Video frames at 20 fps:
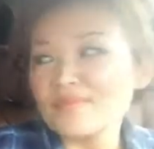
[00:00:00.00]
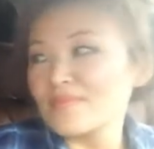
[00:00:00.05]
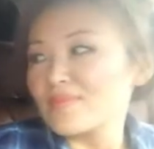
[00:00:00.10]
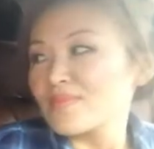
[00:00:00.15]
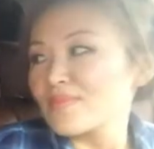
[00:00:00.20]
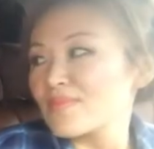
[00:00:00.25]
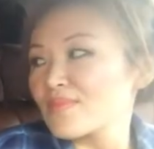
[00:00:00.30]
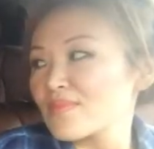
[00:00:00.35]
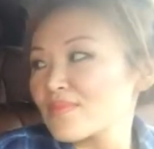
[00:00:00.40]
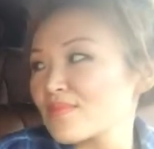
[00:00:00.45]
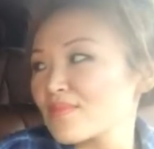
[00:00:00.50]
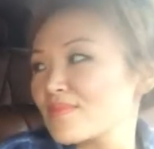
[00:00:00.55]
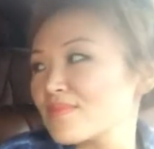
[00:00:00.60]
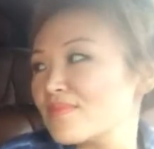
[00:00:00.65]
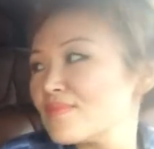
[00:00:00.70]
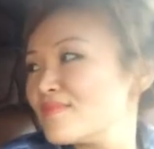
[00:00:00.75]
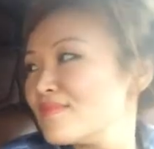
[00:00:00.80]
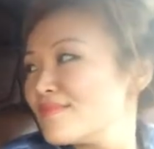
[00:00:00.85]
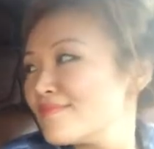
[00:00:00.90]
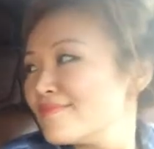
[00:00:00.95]

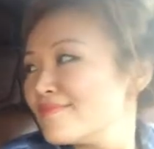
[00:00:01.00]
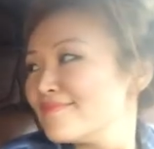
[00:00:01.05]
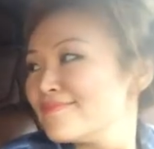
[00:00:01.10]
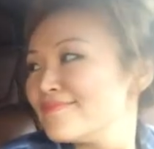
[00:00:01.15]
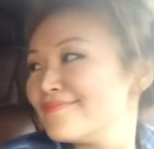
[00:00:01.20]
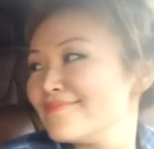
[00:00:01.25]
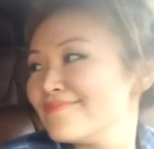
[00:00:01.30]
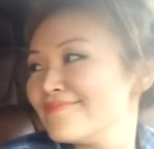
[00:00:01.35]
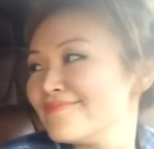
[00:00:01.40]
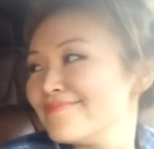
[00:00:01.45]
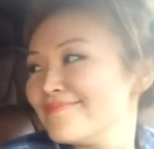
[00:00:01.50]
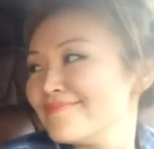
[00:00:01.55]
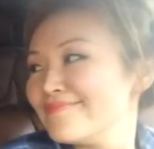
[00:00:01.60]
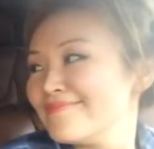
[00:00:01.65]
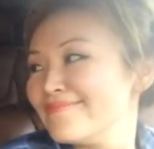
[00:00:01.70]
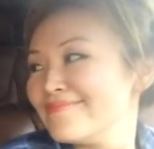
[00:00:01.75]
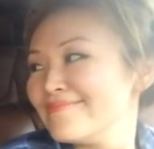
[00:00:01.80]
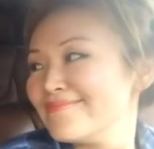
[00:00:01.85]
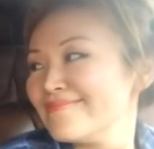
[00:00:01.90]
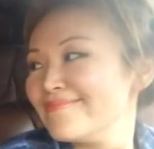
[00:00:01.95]

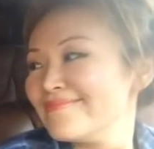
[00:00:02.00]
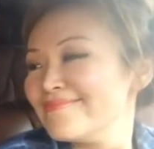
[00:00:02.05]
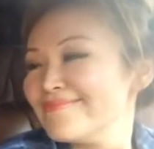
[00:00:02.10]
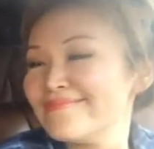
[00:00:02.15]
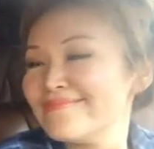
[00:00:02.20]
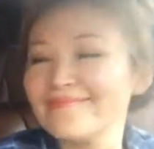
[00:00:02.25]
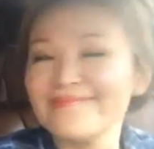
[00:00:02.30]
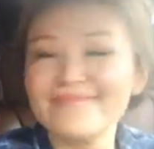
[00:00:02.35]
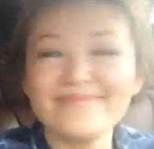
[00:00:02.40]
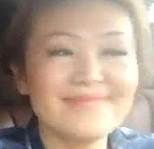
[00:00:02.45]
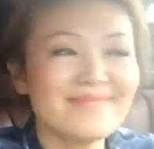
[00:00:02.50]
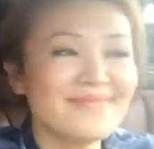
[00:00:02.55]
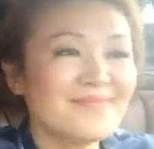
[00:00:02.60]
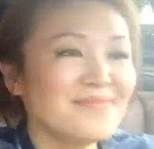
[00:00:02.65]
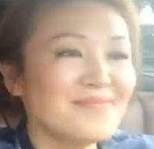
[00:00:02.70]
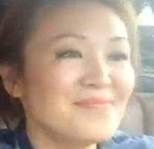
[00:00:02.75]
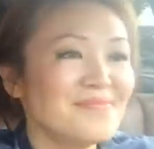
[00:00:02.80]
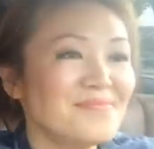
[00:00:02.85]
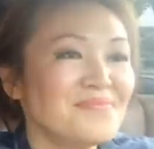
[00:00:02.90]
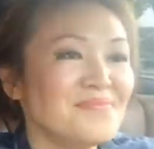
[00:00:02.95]

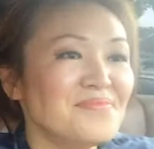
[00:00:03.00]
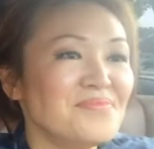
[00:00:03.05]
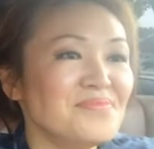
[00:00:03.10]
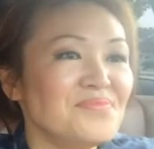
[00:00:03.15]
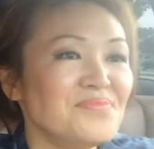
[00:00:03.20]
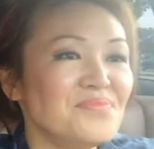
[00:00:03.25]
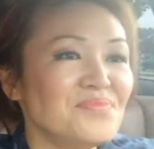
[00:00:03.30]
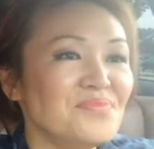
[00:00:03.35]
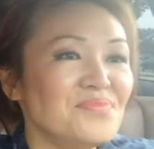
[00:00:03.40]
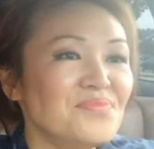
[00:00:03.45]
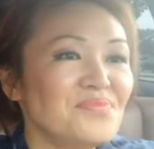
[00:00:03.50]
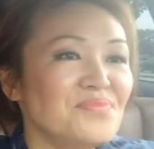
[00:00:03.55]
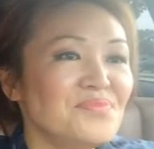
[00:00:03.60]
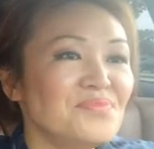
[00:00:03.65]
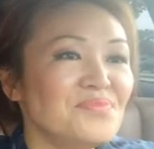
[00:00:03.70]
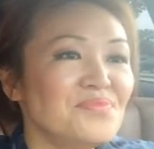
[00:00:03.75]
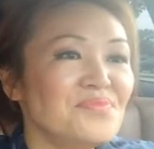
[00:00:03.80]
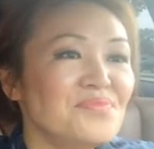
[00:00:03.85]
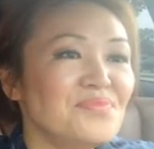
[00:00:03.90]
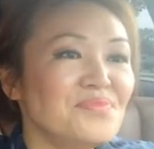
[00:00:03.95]

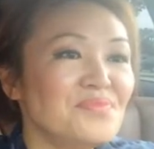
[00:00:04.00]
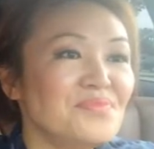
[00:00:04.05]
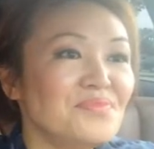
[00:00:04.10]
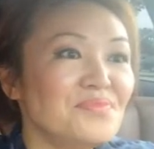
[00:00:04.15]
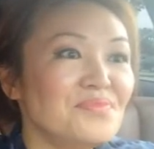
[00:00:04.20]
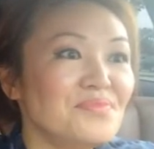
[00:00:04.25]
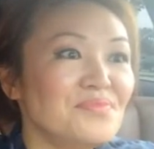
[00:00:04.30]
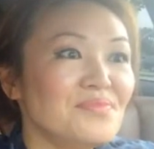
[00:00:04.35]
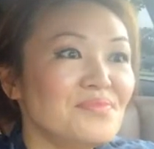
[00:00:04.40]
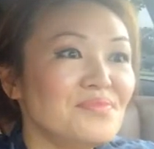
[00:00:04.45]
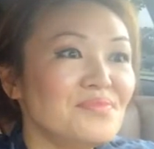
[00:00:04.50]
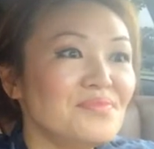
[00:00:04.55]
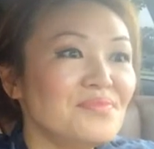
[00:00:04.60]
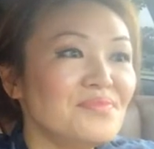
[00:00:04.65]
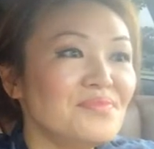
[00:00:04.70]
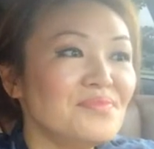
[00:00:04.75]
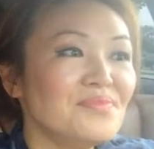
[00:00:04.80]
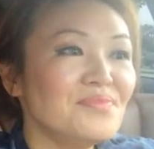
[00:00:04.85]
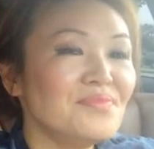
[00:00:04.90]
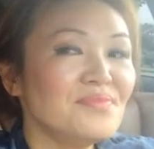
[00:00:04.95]

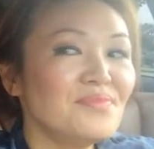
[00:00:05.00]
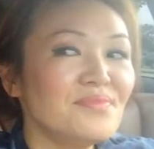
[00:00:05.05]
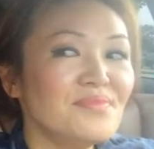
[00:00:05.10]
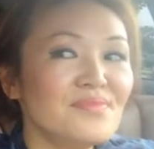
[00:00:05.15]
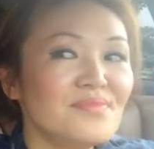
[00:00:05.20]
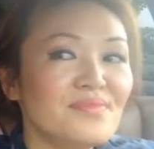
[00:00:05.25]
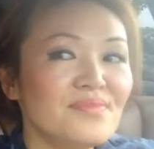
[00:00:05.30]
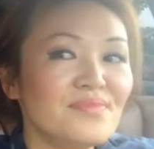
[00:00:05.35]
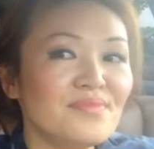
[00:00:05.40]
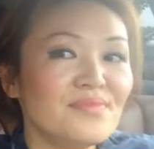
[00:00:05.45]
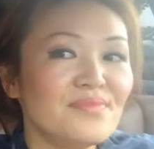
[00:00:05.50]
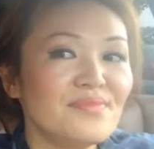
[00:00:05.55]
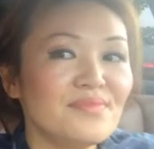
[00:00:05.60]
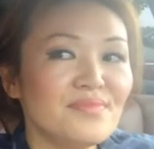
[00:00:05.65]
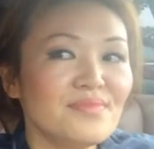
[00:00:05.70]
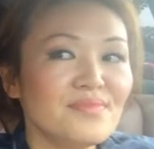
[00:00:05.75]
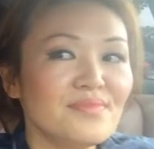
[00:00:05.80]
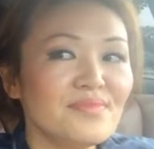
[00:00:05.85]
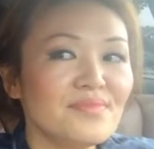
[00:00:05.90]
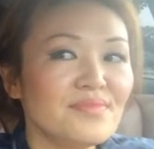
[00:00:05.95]

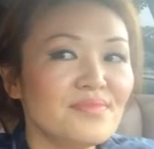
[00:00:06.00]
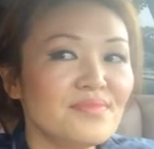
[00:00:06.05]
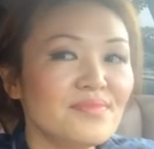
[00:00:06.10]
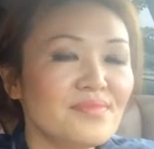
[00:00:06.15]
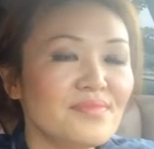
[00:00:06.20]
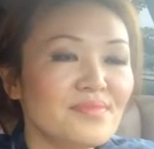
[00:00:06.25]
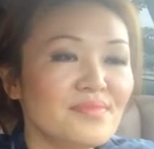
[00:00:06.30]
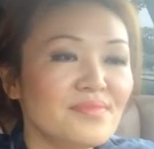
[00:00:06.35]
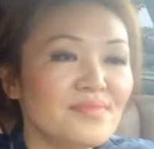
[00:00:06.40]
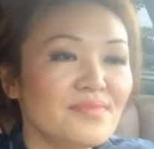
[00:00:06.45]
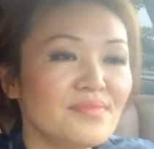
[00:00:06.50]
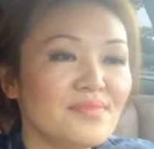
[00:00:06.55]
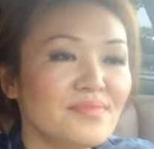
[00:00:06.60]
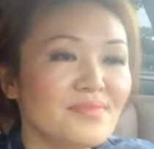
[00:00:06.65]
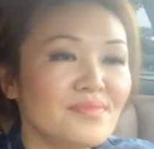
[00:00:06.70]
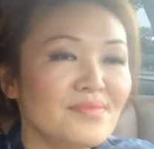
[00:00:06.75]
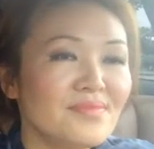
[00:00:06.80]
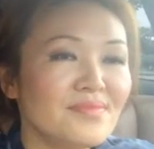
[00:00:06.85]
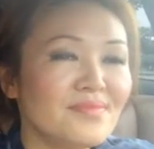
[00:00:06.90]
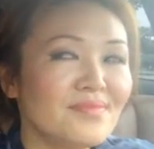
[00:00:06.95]

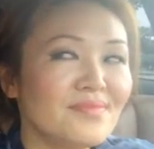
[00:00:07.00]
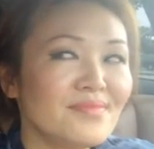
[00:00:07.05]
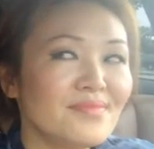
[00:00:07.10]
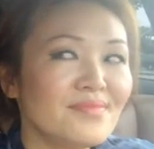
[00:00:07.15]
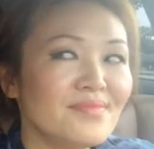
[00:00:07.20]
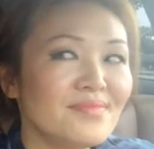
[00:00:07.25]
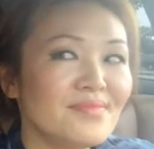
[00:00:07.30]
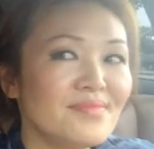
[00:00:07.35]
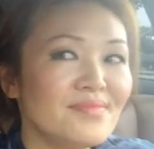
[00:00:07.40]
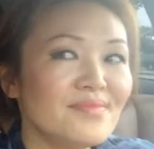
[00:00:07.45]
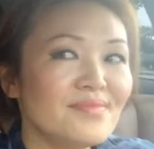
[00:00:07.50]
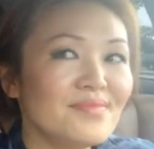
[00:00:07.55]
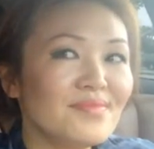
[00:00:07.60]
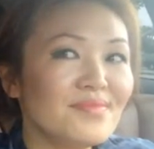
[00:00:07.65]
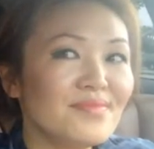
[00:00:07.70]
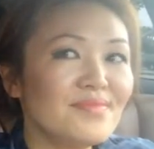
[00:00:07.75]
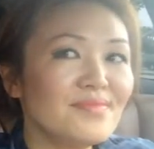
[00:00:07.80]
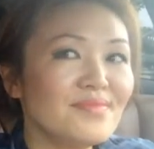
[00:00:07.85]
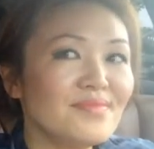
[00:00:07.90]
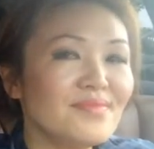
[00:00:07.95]
[no speech]